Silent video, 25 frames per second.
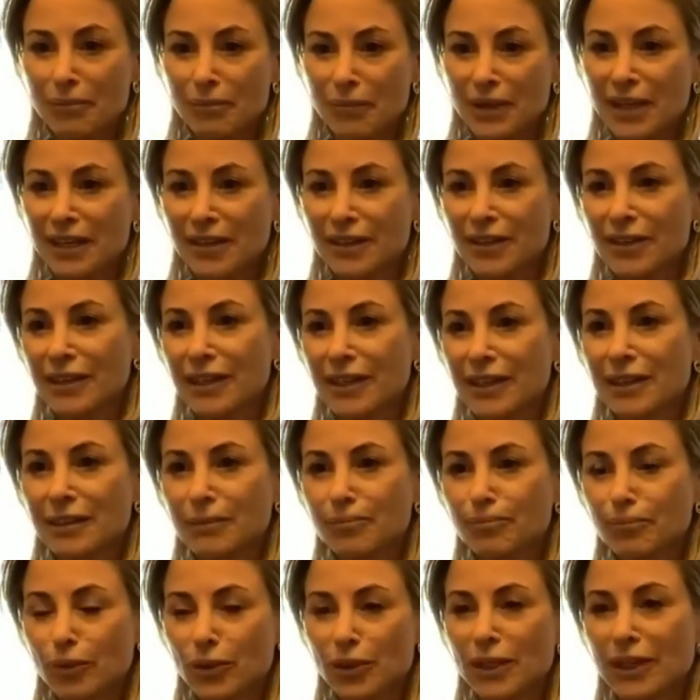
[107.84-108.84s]
bigger, that
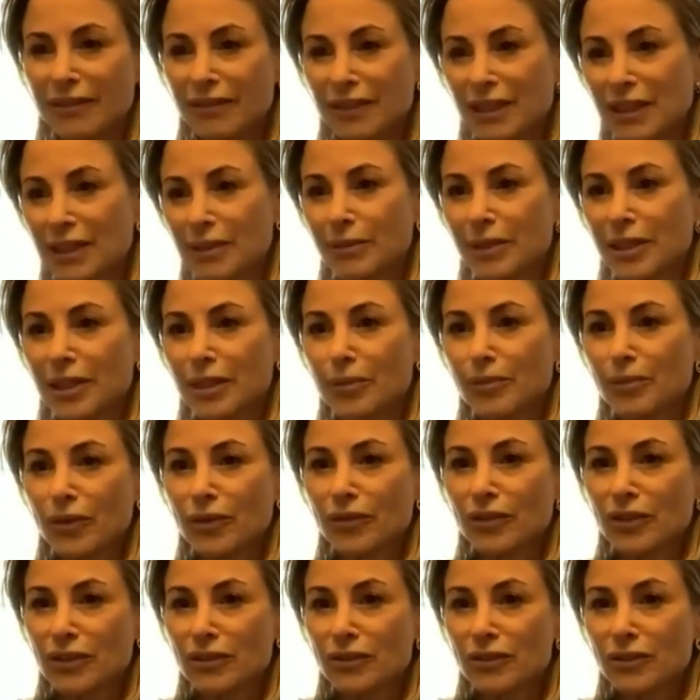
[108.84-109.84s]
put us in a better
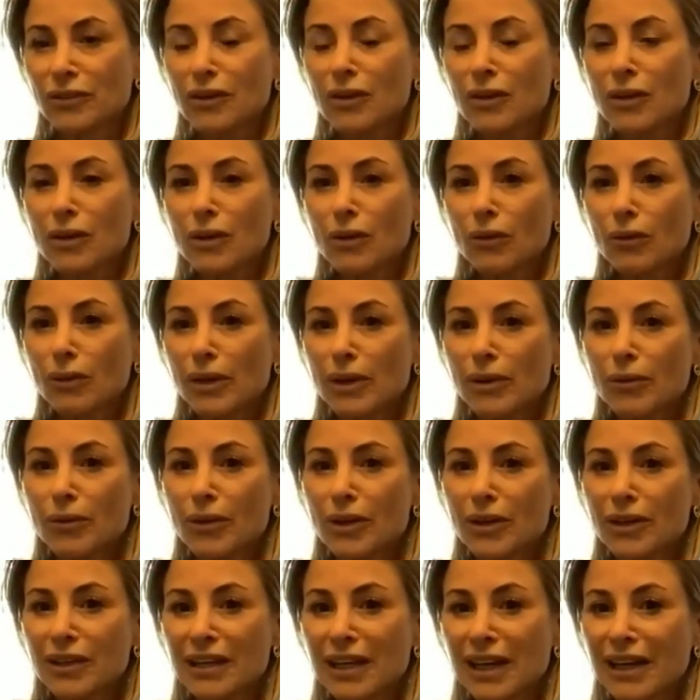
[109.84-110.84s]
position, we
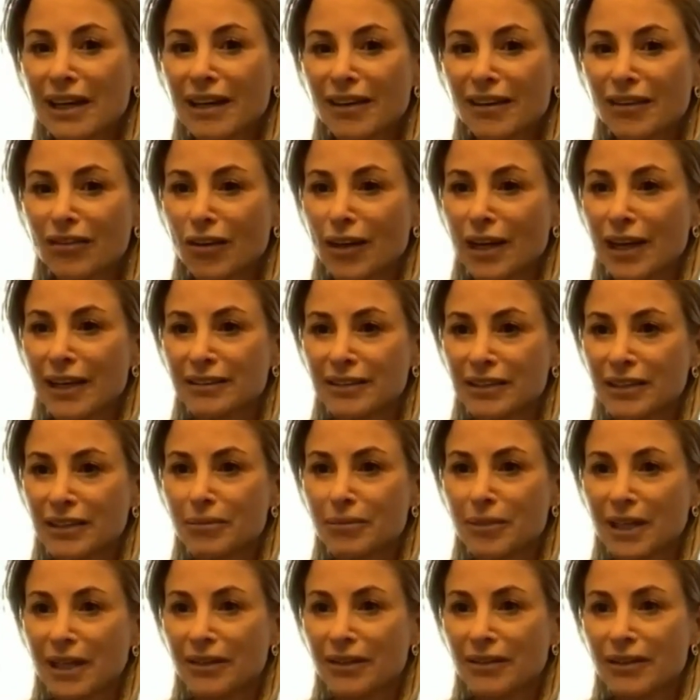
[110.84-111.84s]
work in an isolated
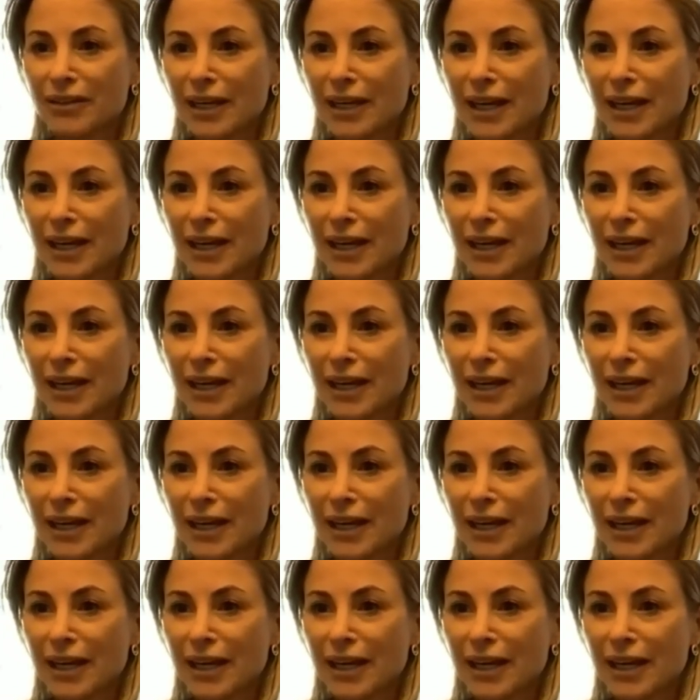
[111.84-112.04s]
manner.